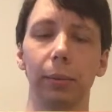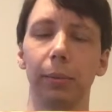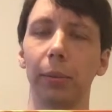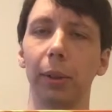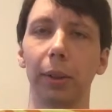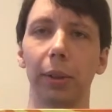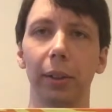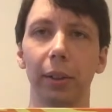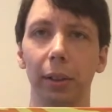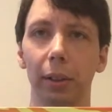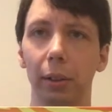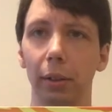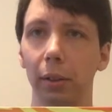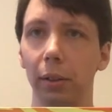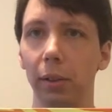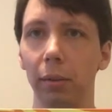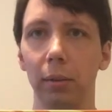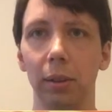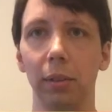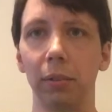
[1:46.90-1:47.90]
all
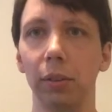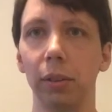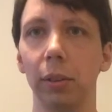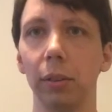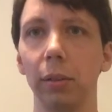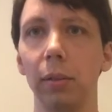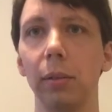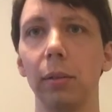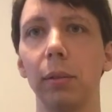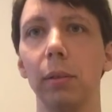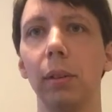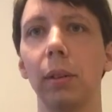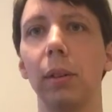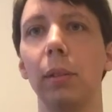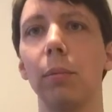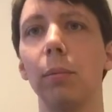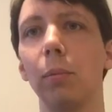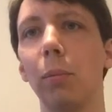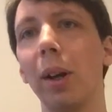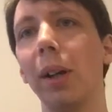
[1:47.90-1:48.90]
the different,
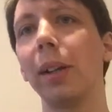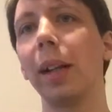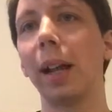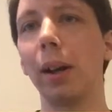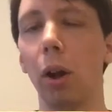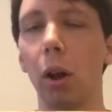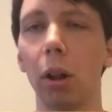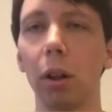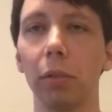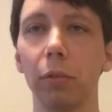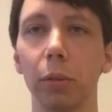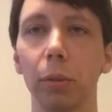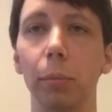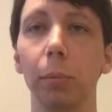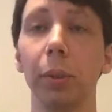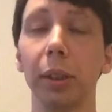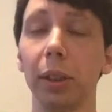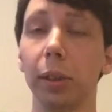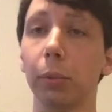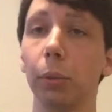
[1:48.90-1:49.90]
well, not all of them,
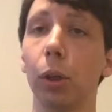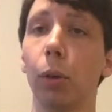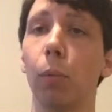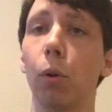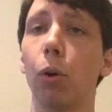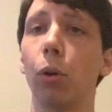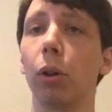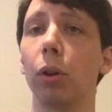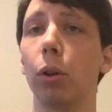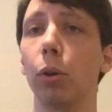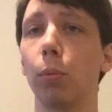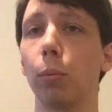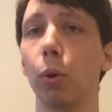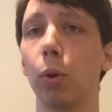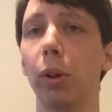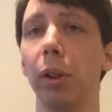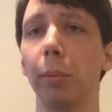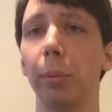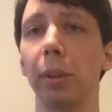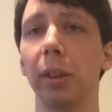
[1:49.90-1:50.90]
but some
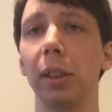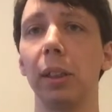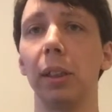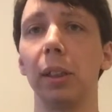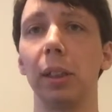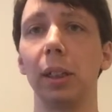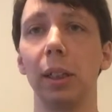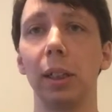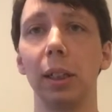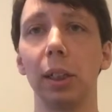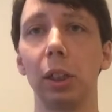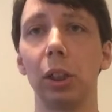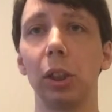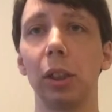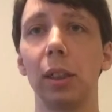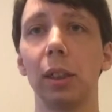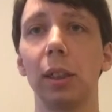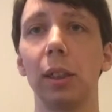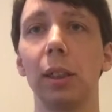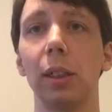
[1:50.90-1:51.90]
comorbid
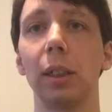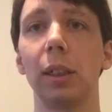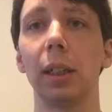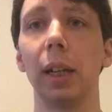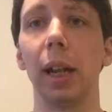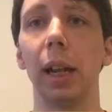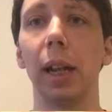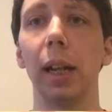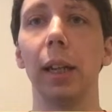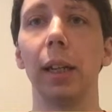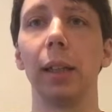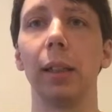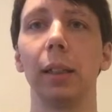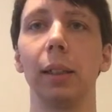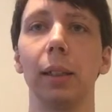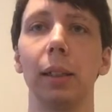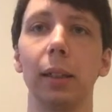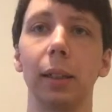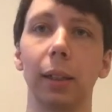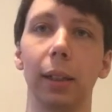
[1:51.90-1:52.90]
conditions
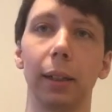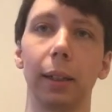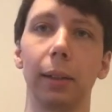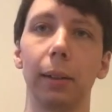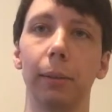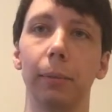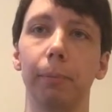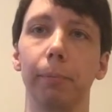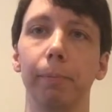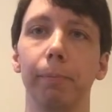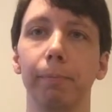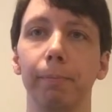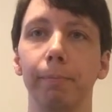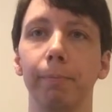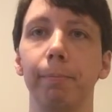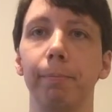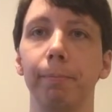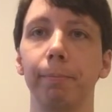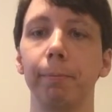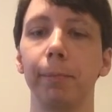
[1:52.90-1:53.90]
and
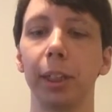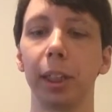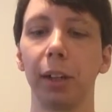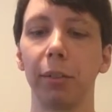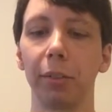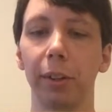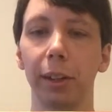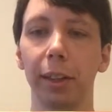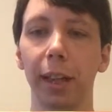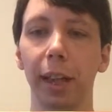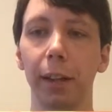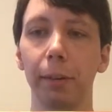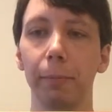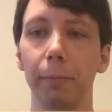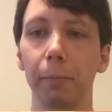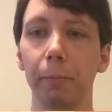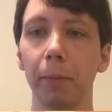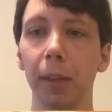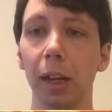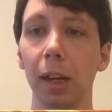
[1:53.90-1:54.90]
stuff like that.
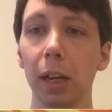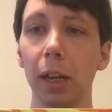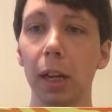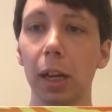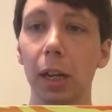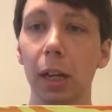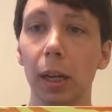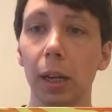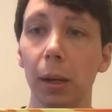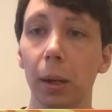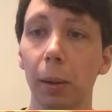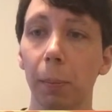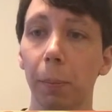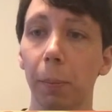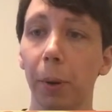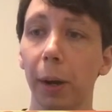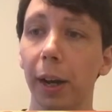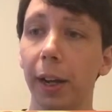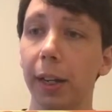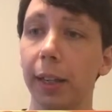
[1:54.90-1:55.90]

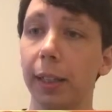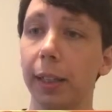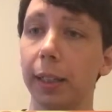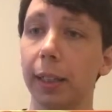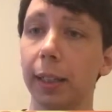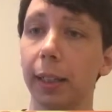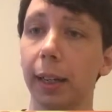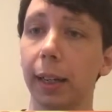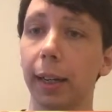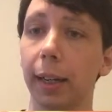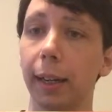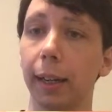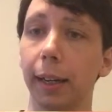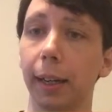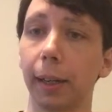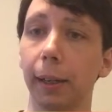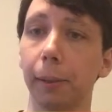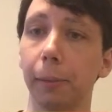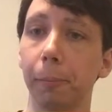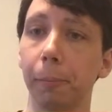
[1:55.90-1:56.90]
But
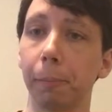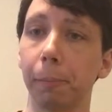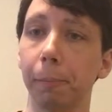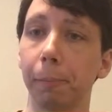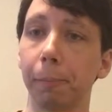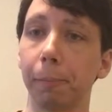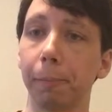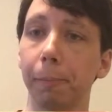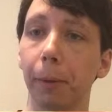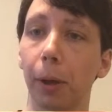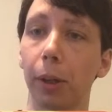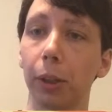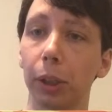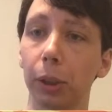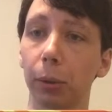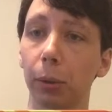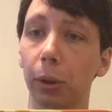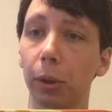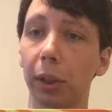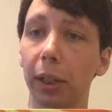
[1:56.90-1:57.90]

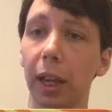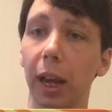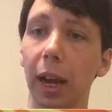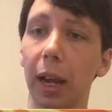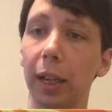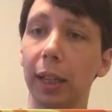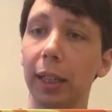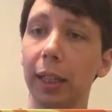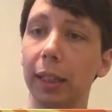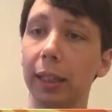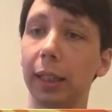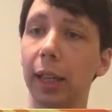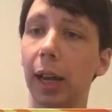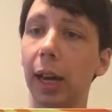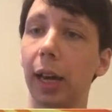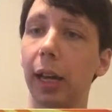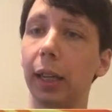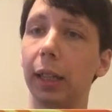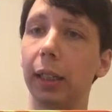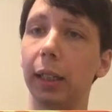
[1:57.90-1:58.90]
also early on, it's
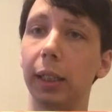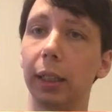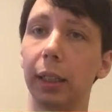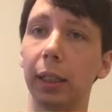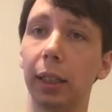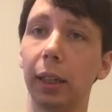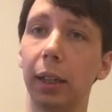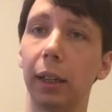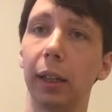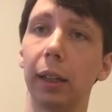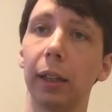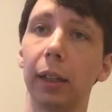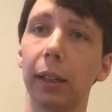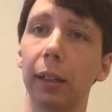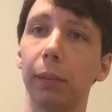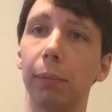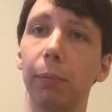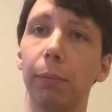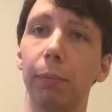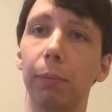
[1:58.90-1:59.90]
got
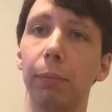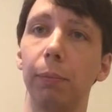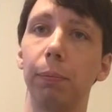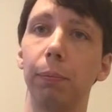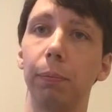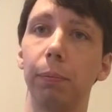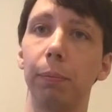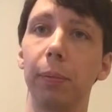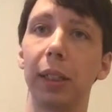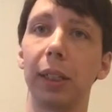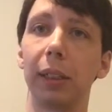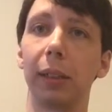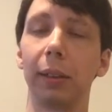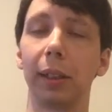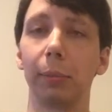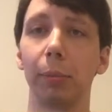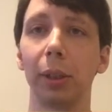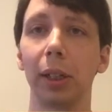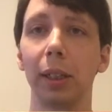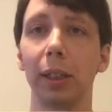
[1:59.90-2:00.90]
a
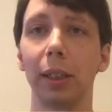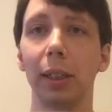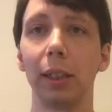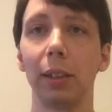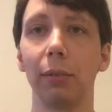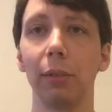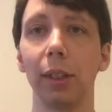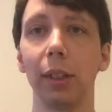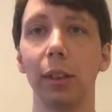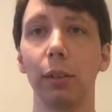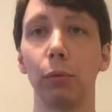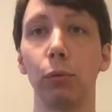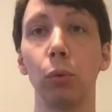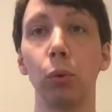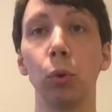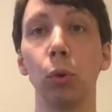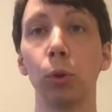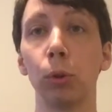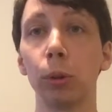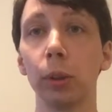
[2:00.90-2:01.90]
pretty extensive list of
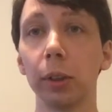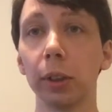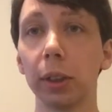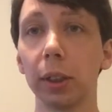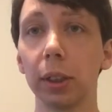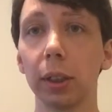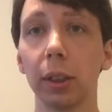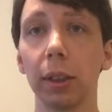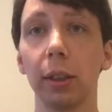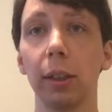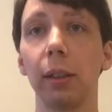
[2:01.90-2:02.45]
rules